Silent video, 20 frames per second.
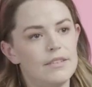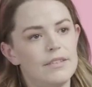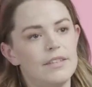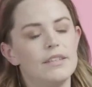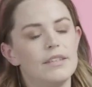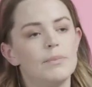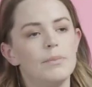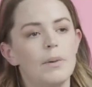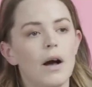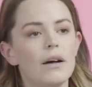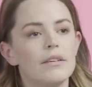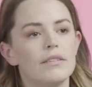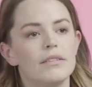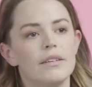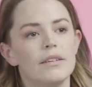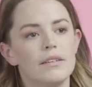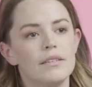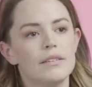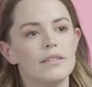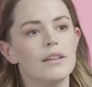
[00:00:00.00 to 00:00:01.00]
into these
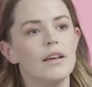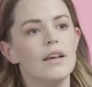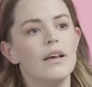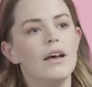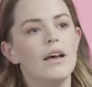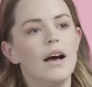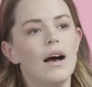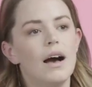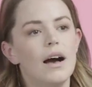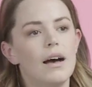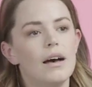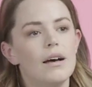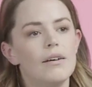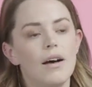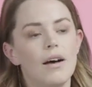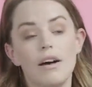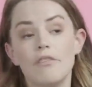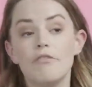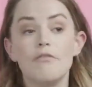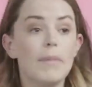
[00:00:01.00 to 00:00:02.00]
boxes
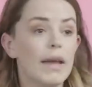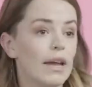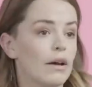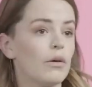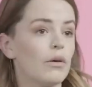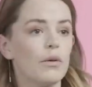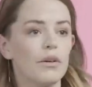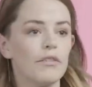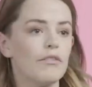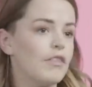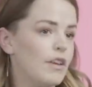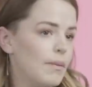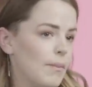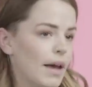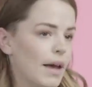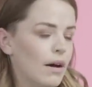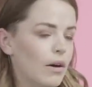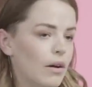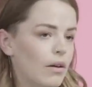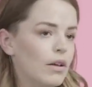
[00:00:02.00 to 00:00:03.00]
uh, of male or
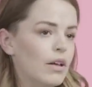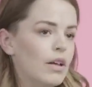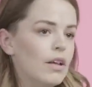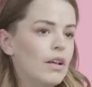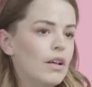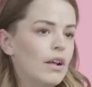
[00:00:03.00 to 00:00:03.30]
female.